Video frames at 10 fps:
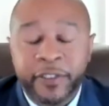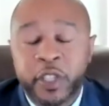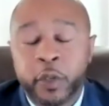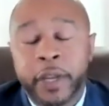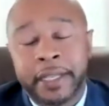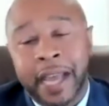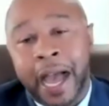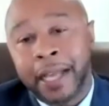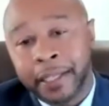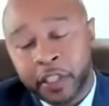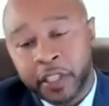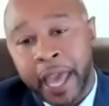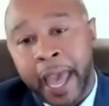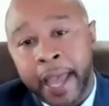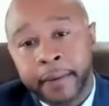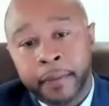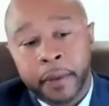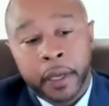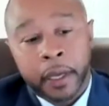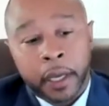acknowledge that,
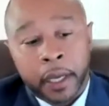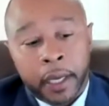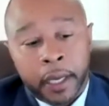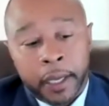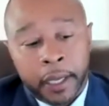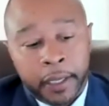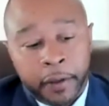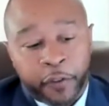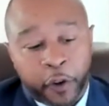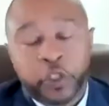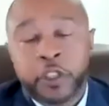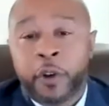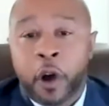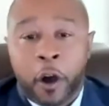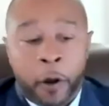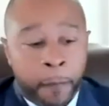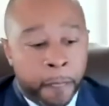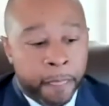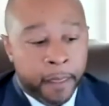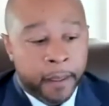first of all,
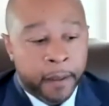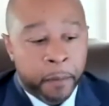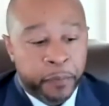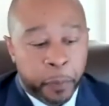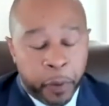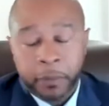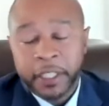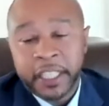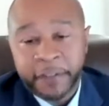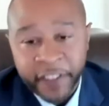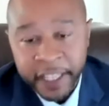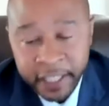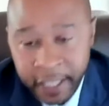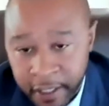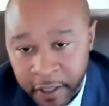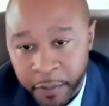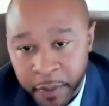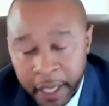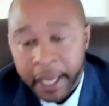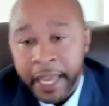the public defense system
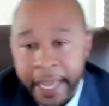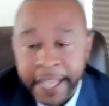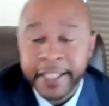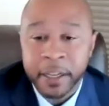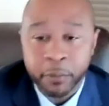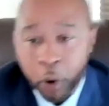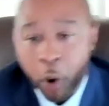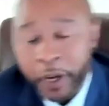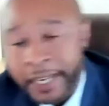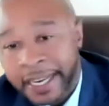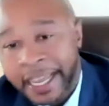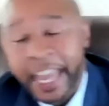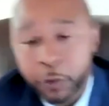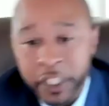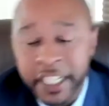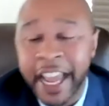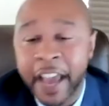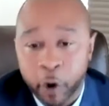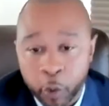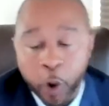isn't broken. It was
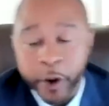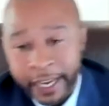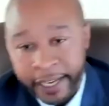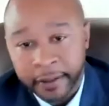never working.